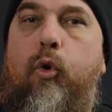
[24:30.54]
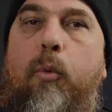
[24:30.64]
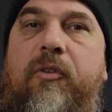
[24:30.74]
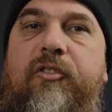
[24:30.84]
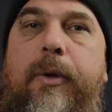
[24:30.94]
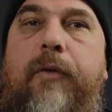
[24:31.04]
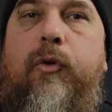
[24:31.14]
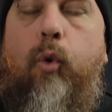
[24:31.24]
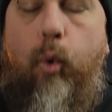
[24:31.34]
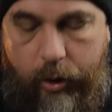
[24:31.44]
Almost a bit of
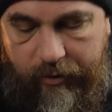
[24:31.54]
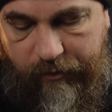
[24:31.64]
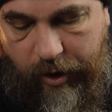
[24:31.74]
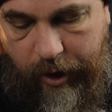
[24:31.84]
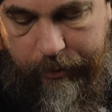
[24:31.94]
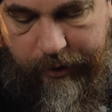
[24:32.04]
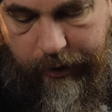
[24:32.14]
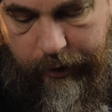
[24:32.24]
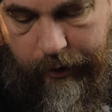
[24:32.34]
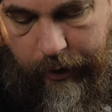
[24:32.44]
an organ vibe
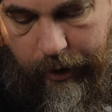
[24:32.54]
there.